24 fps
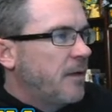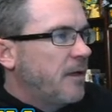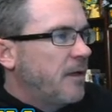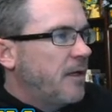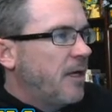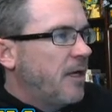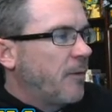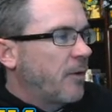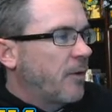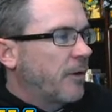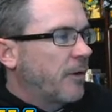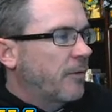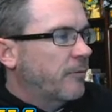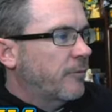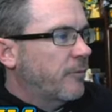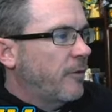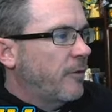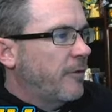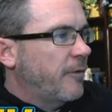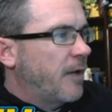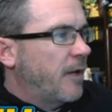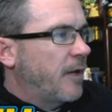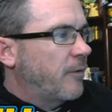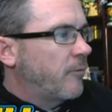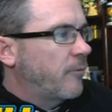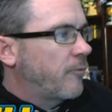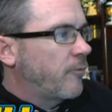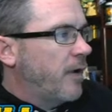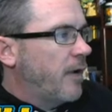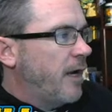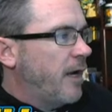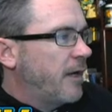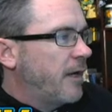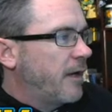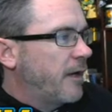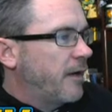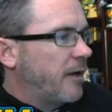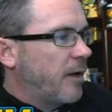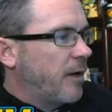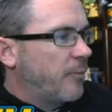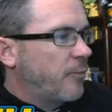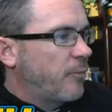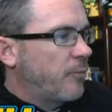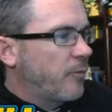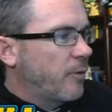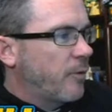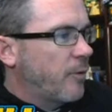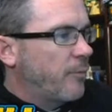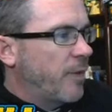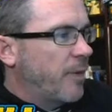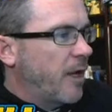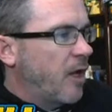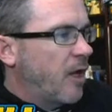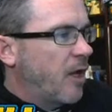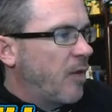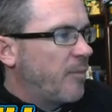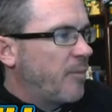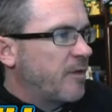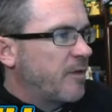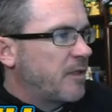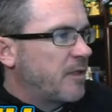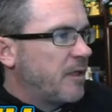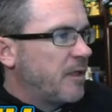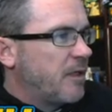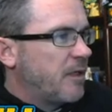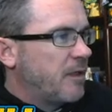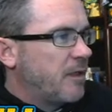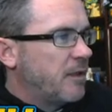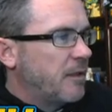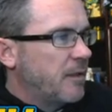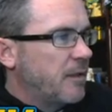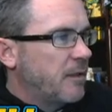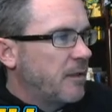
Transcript: And we're going to throw that right on Emperor Palpatine.